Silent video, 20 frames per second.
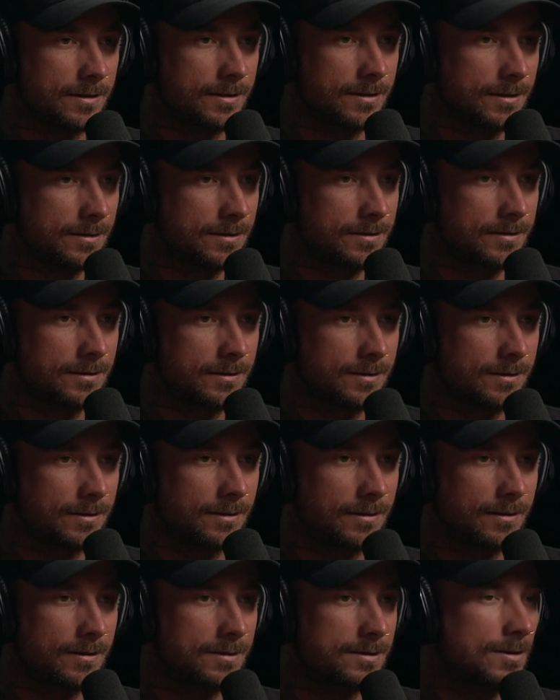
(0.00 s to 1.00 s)
Mm-hmm
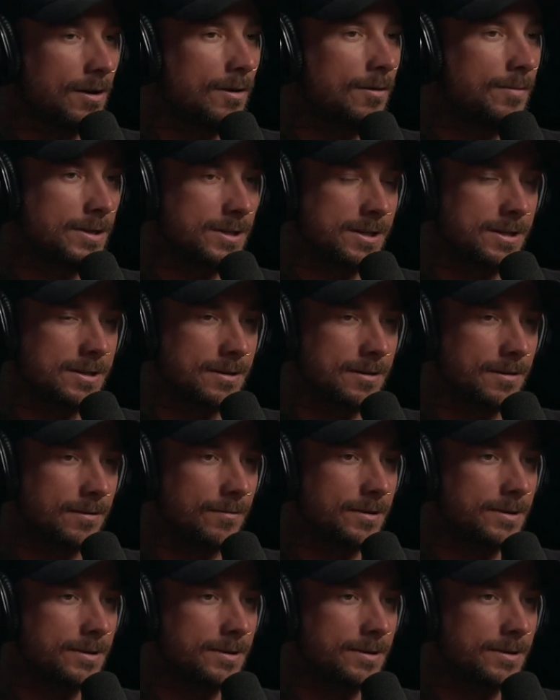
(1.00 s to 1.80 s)
so much easier.